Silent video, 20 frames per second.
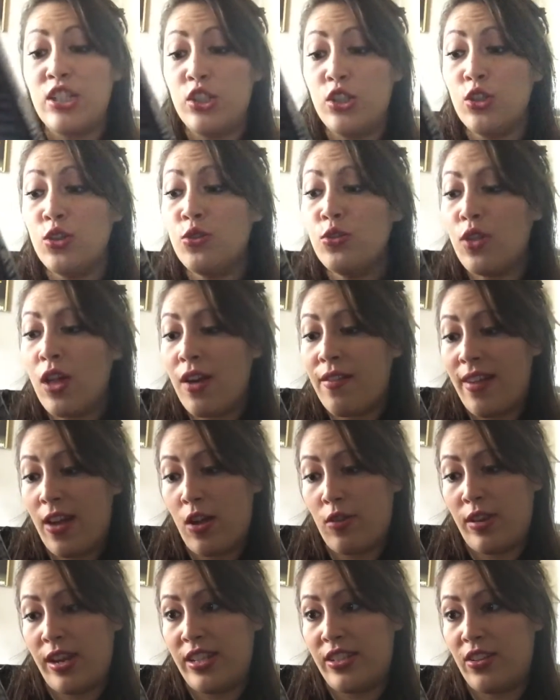do love
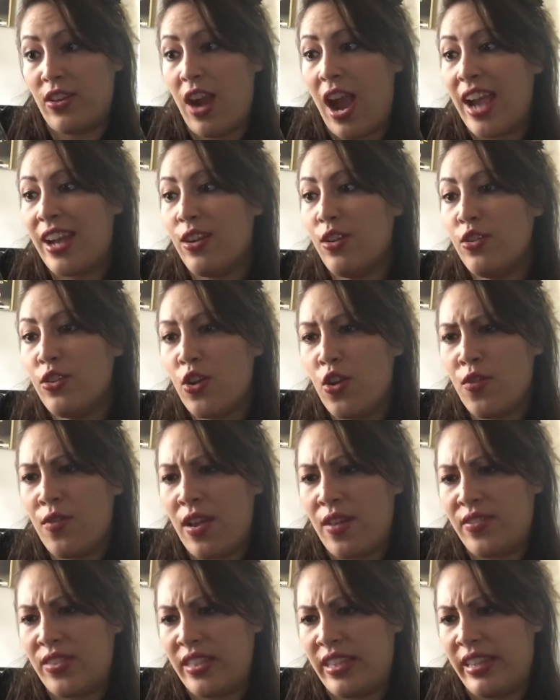Hellraiser. I don't know if
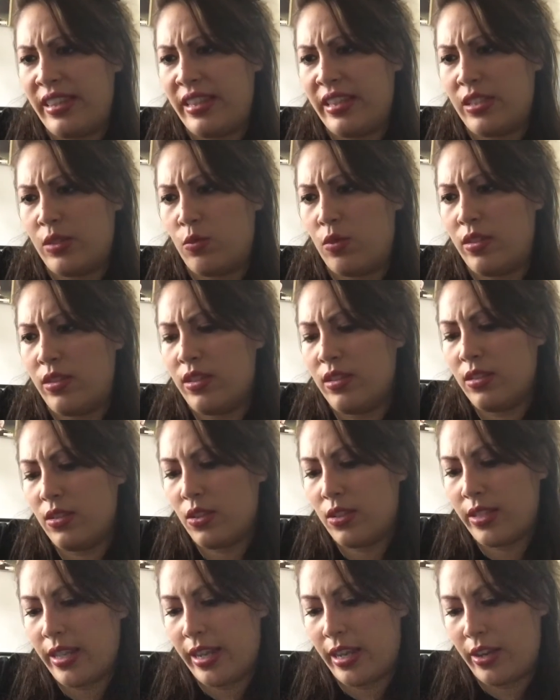I've seen this one. This
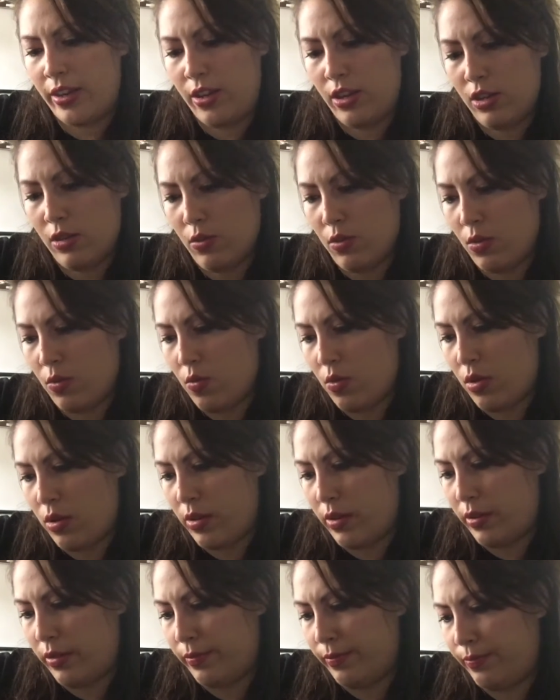looks like a newer
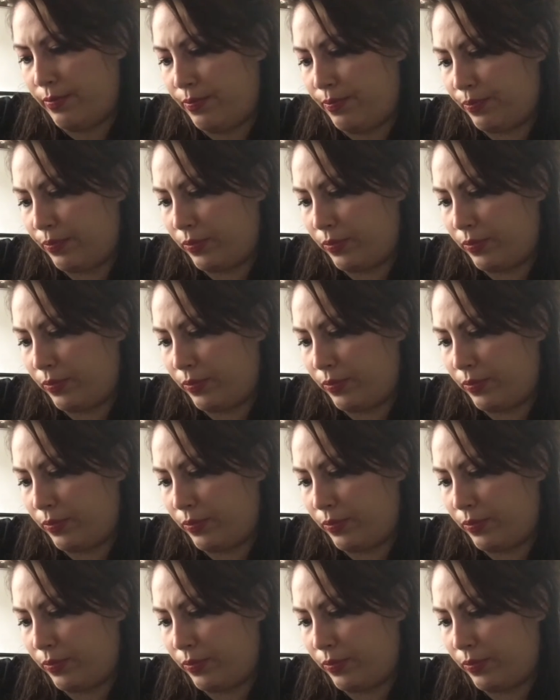one.